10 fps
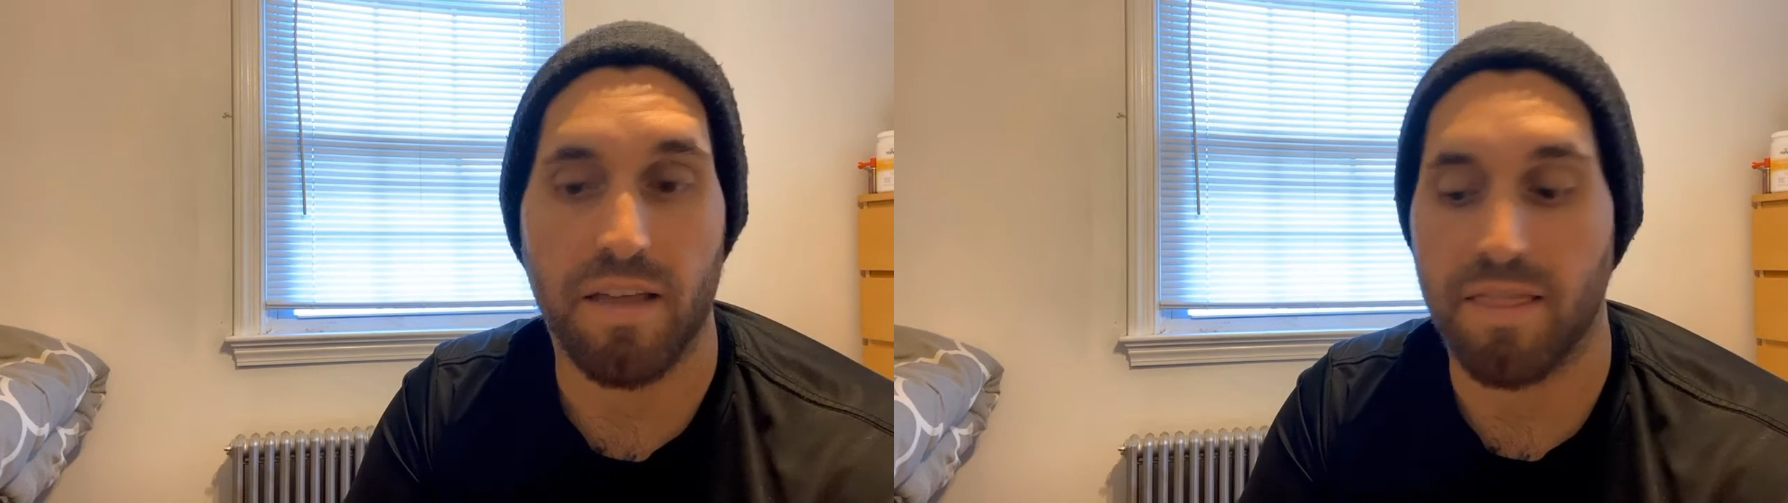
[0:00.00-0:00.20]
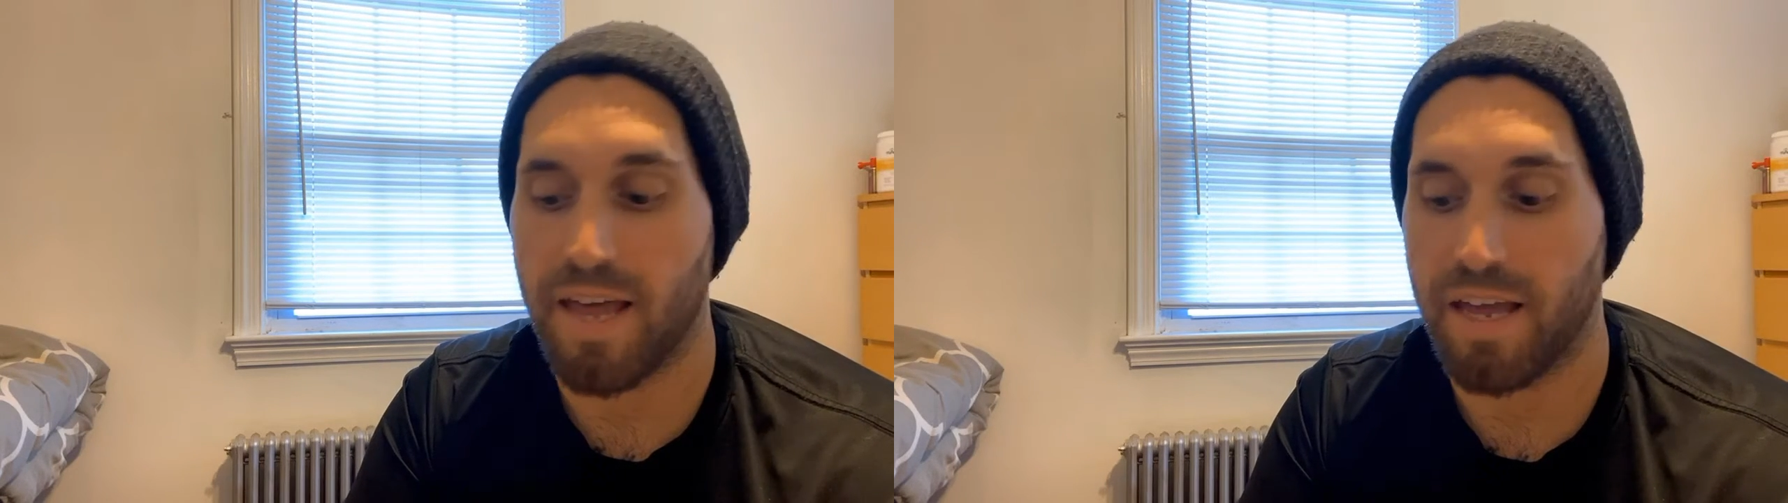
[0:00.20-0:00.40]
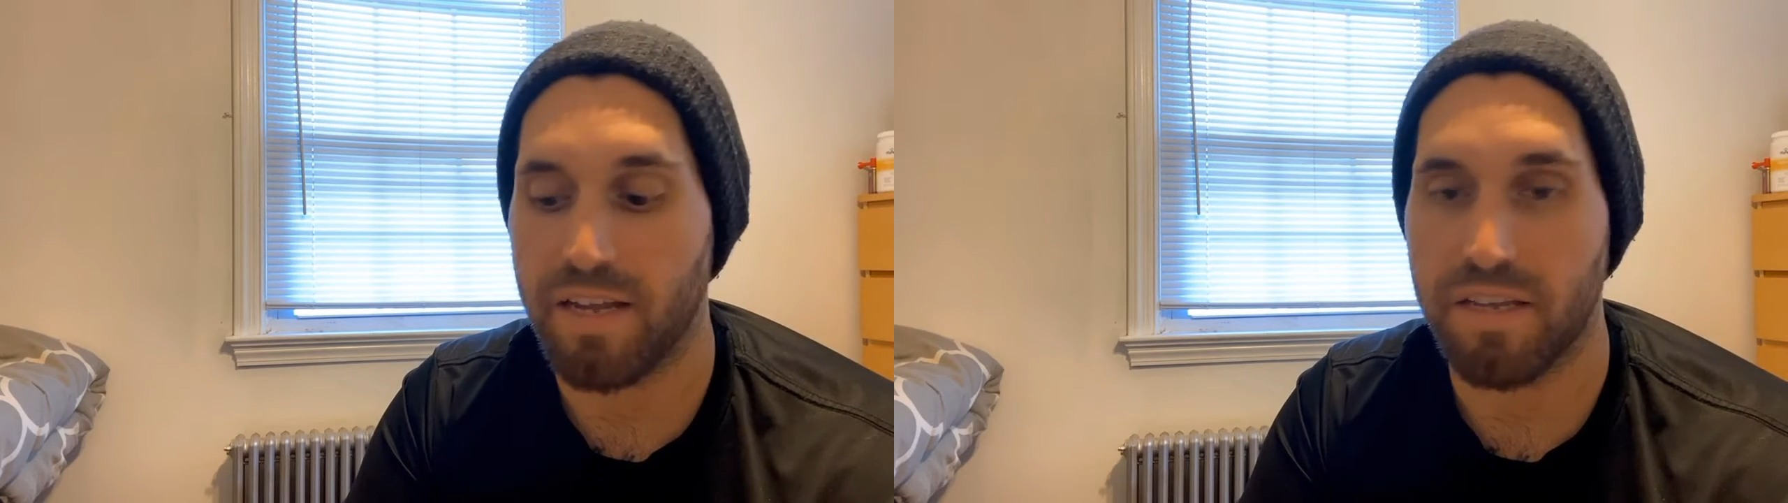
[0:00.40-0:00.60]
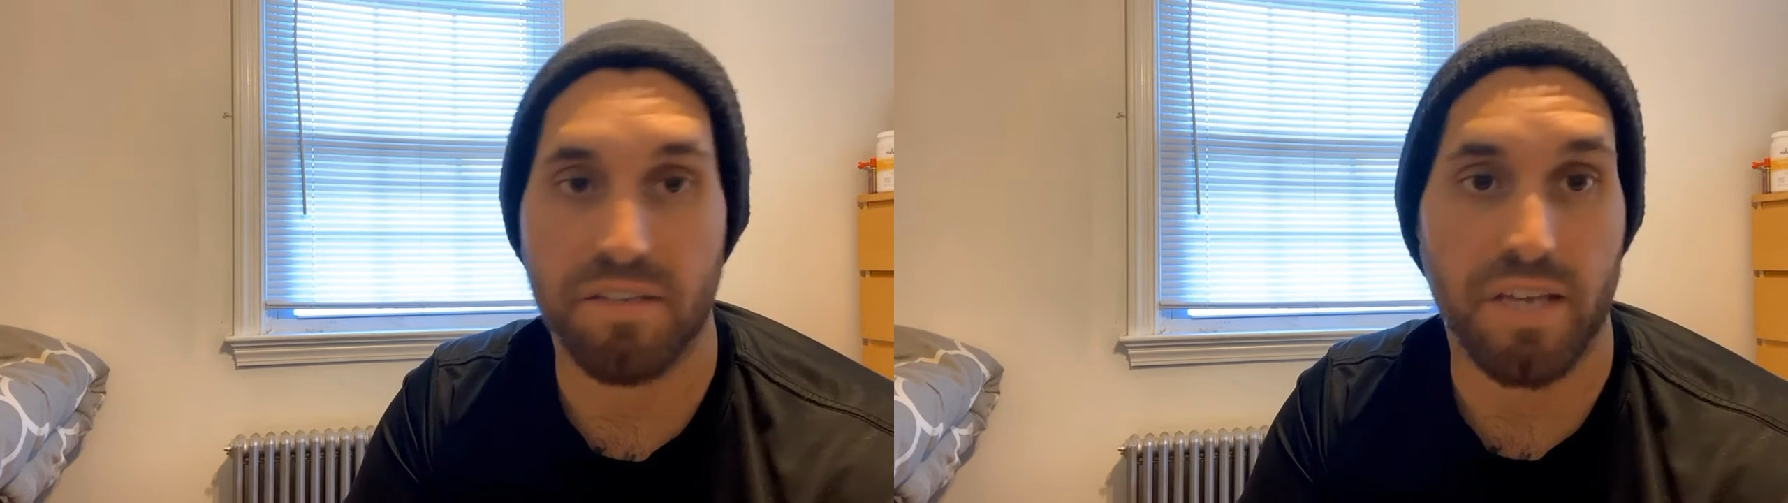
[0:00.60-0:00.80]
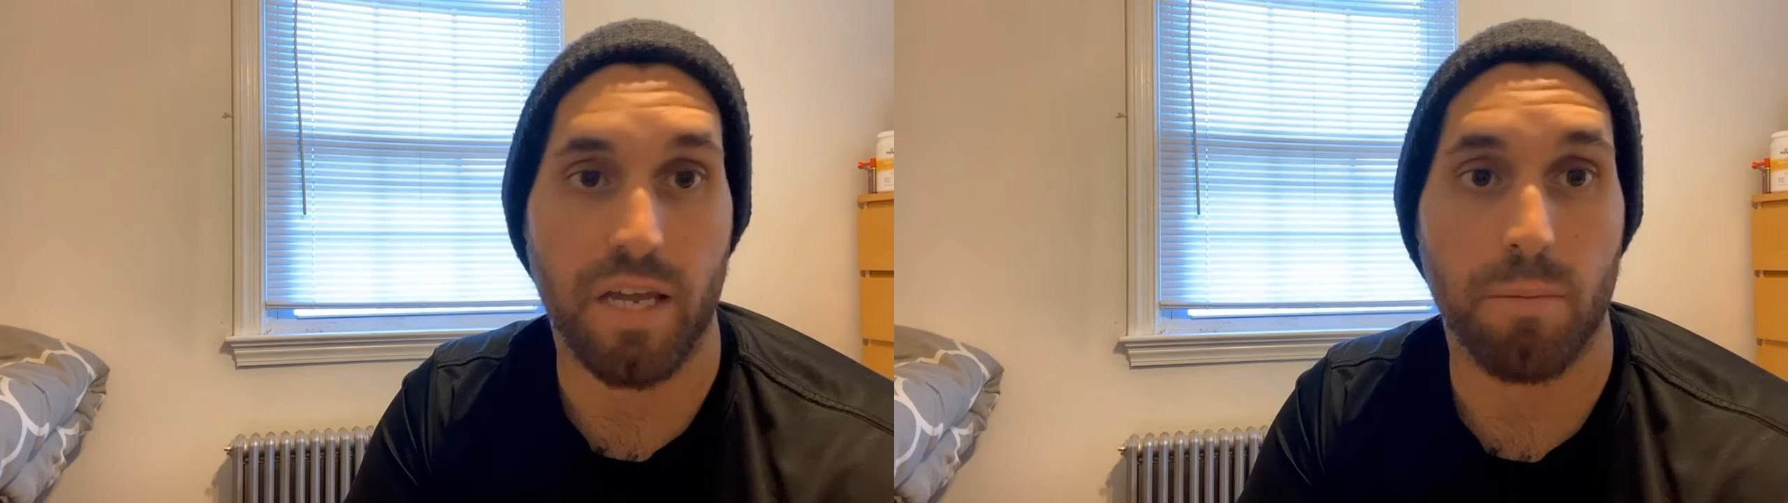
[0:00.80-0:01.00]
and that
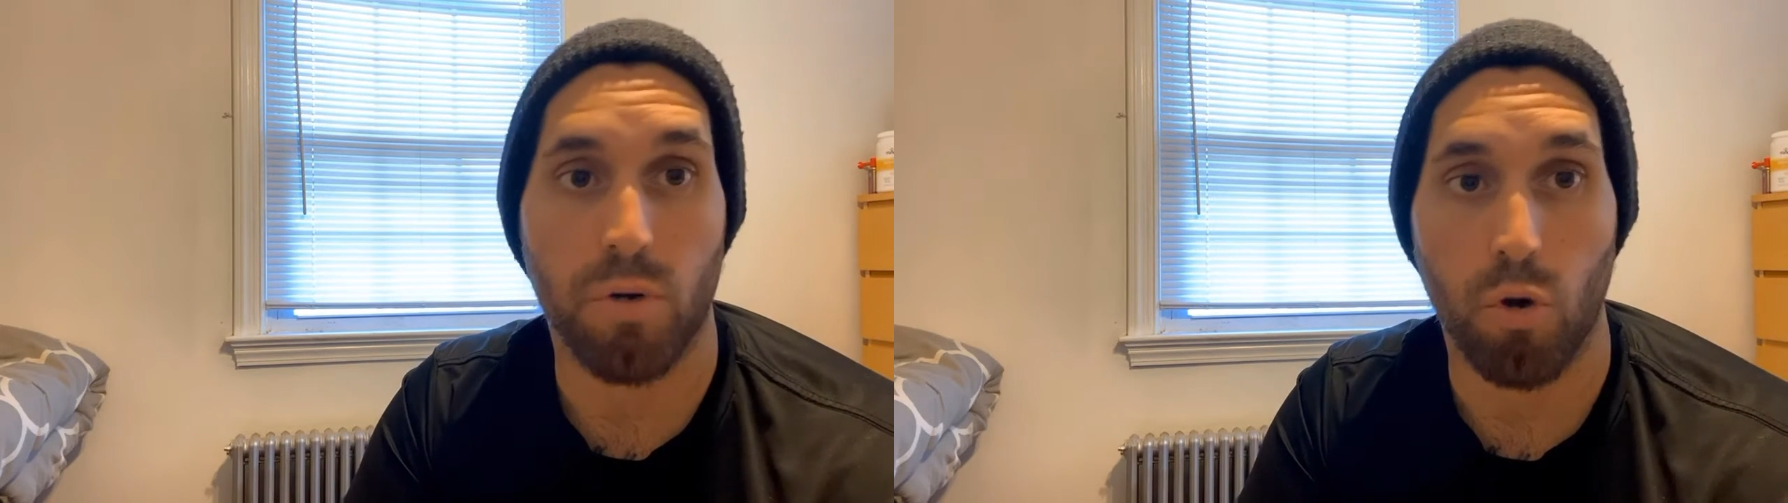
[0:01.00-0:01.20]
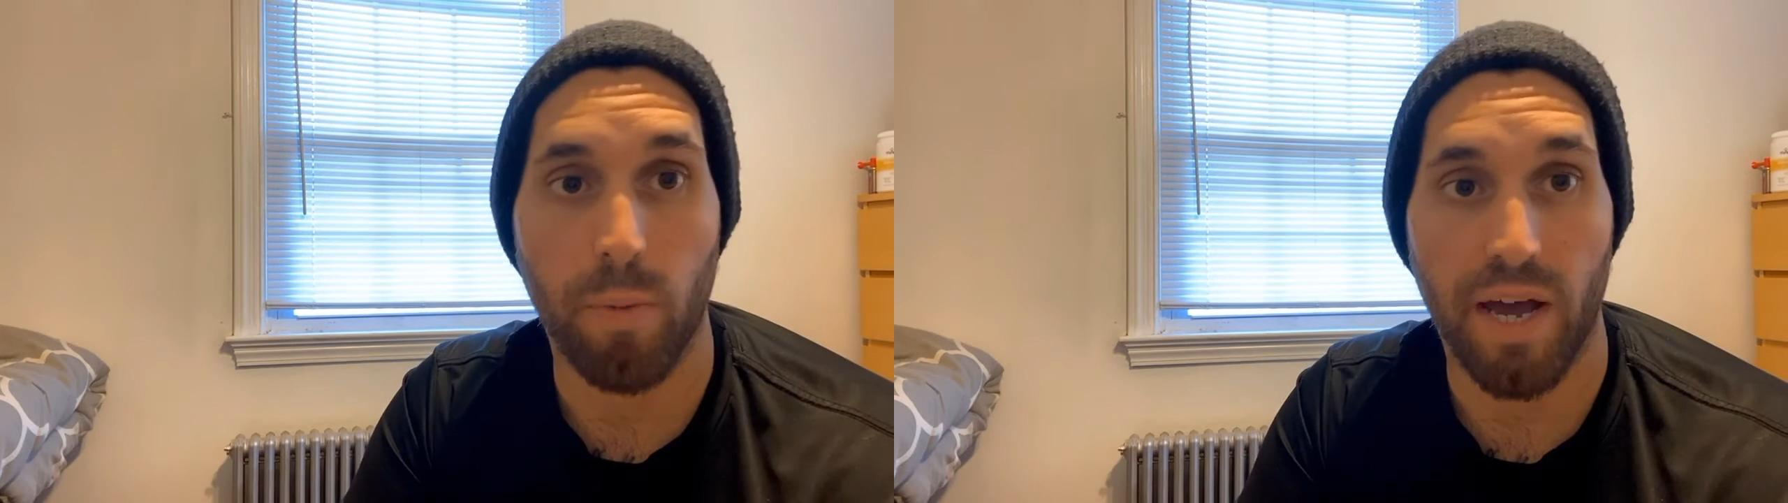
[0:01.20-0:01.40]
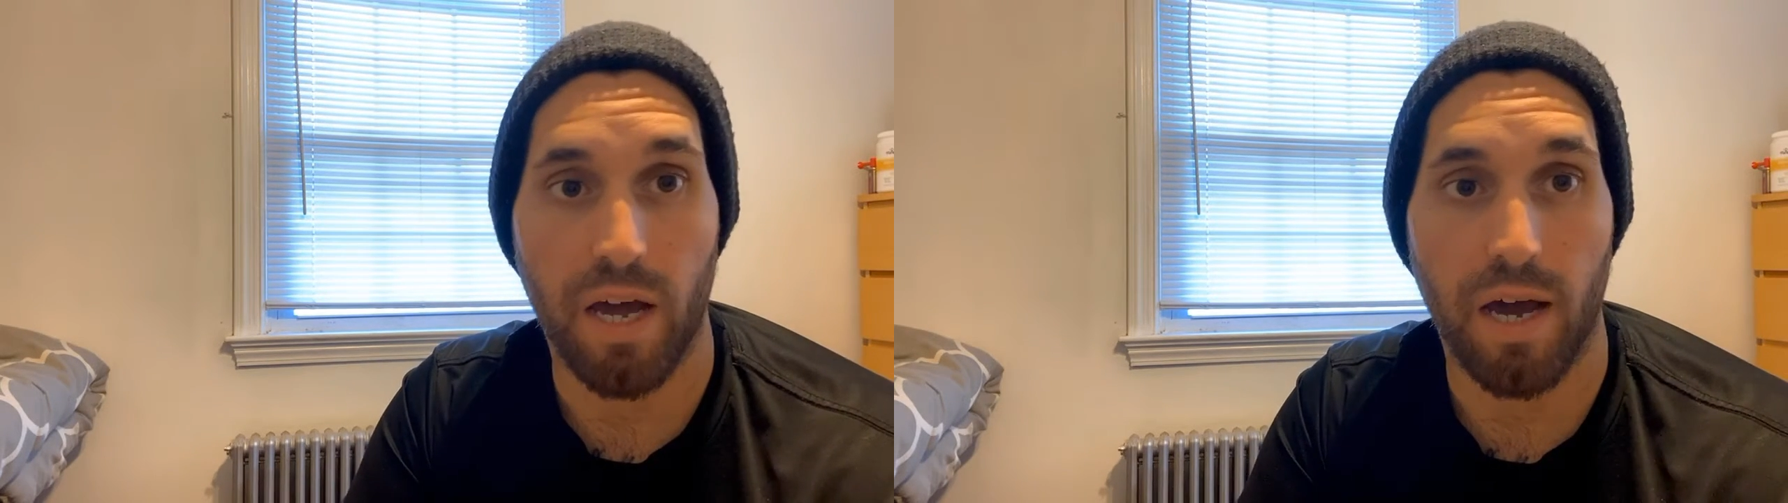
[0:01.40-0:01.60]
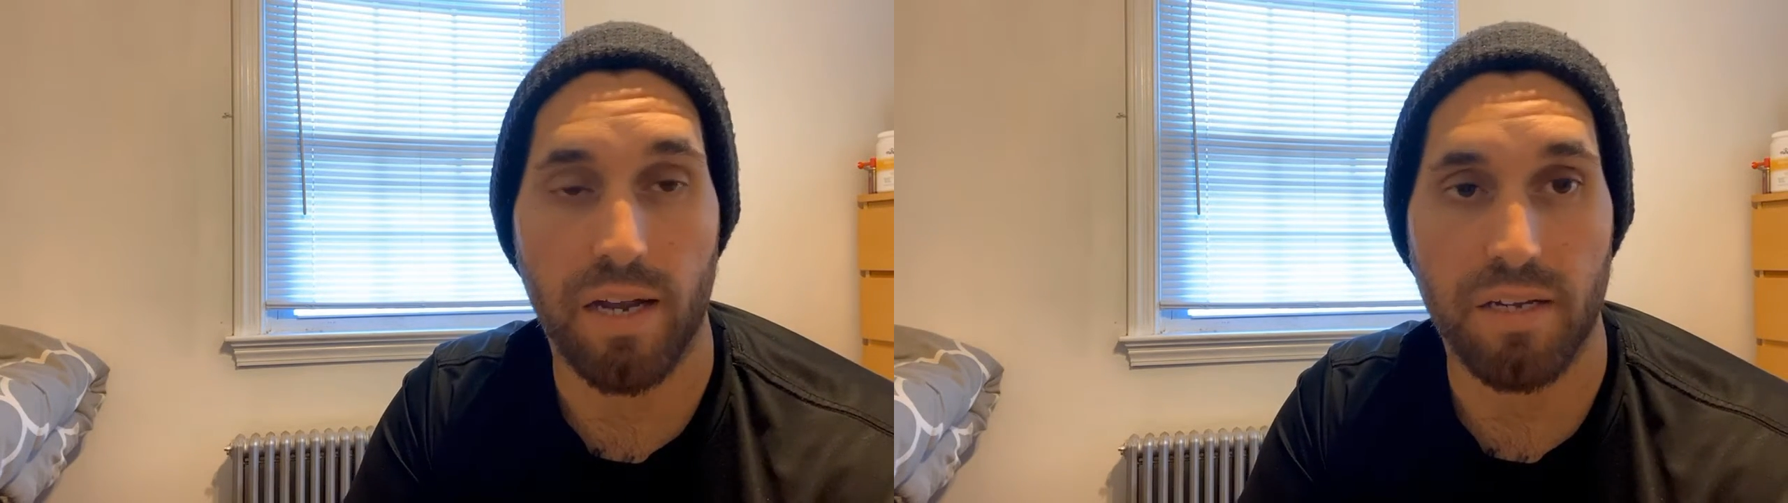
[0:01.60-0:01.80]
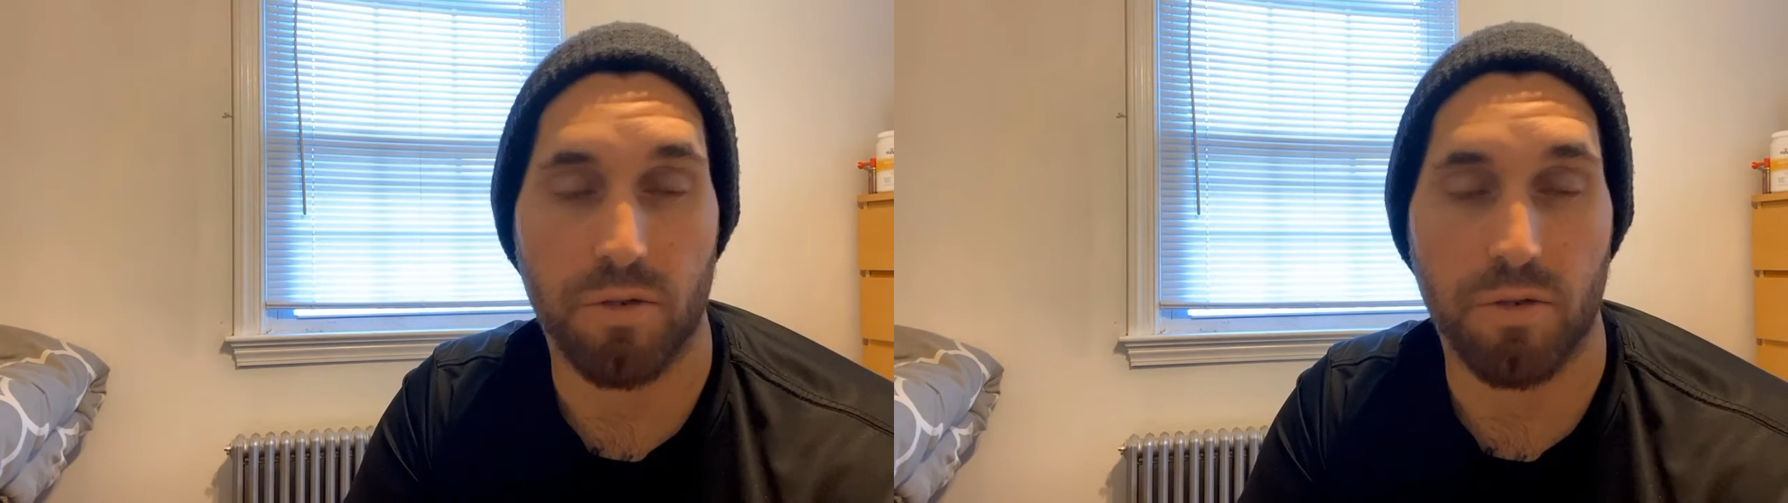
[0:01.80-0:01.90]
is a probiotic.